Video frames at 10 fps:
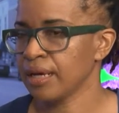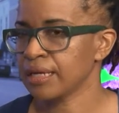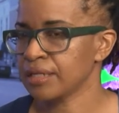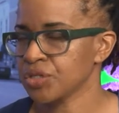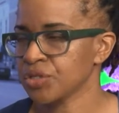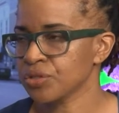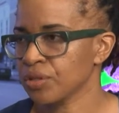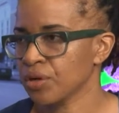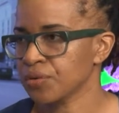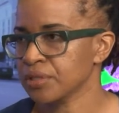In addition to
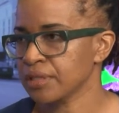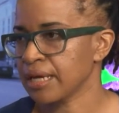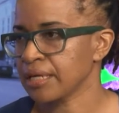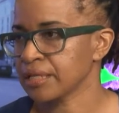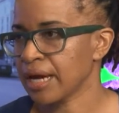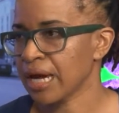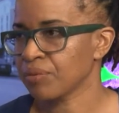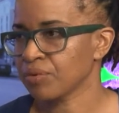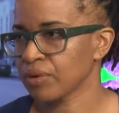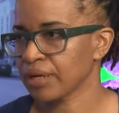those things, I
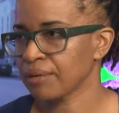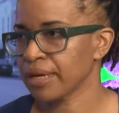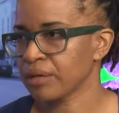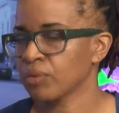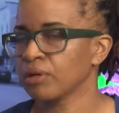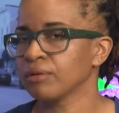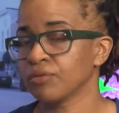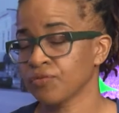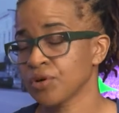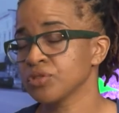would recommend, well,
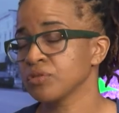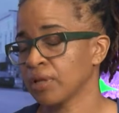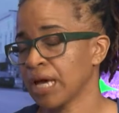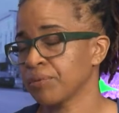first of all, I